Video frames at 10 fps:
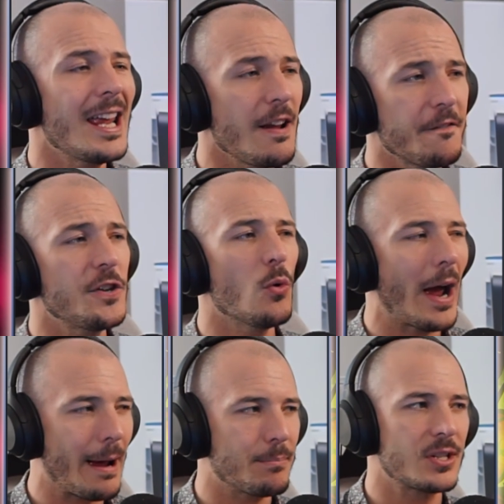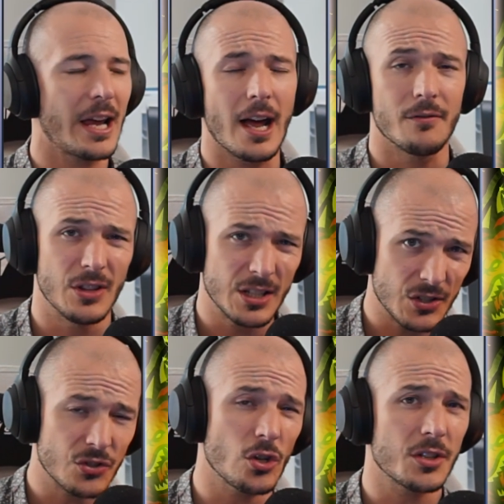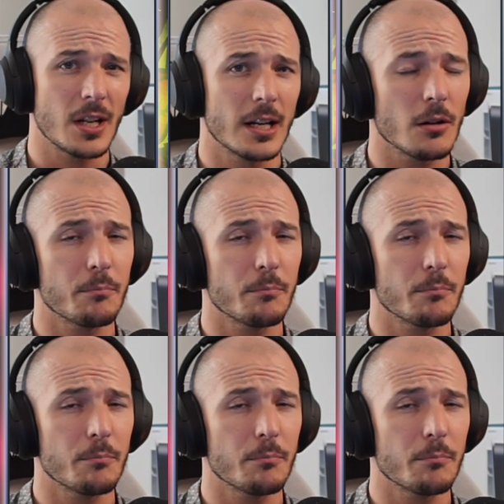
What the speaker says: If you happen to have, and this is just a little